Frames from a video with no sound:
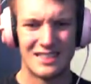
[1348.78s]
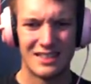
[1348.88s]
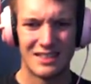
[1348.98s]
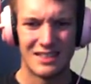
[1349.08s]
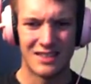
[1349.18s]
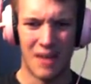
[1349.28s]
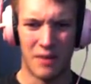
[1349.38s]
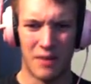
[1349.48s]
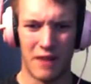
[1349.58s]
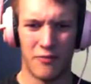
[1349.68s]
Stop with
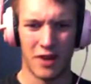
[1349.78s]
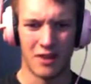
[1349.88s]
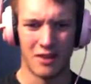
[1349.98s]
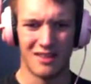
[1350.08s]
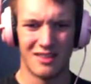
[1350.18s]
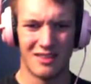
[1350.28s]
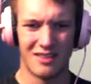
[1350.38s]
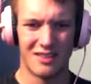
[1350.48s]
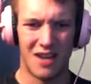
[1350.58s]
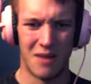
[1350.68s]
that fucking
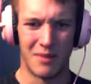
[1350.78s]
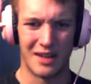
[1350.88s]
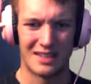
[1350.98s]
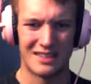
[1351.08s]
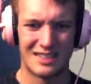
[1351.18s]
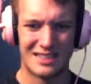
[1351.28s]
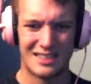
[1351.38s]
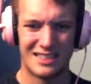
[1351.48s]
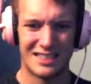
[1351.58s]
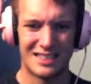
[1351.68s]
humming.
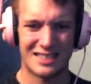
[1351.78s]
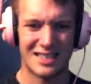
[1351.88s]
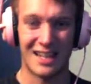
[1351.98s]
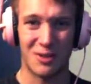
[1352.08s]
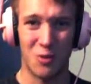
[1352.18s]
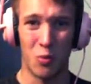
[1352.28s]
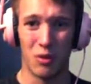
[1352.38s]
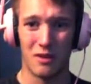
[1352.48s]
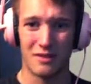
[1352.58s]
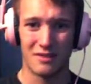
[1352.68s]
It's not cool.
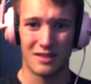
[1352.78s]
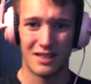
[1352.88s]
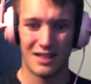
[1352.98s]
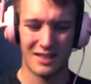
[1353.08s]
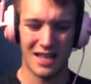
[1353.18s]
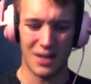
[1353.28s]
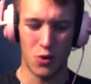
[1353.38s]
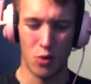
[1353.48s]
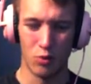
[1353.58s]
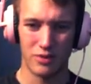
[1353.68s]
It's not
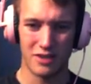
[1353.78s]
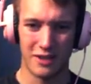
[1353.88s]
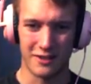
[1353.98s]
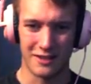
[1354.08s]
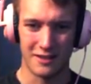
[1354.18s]
cool. Seriously.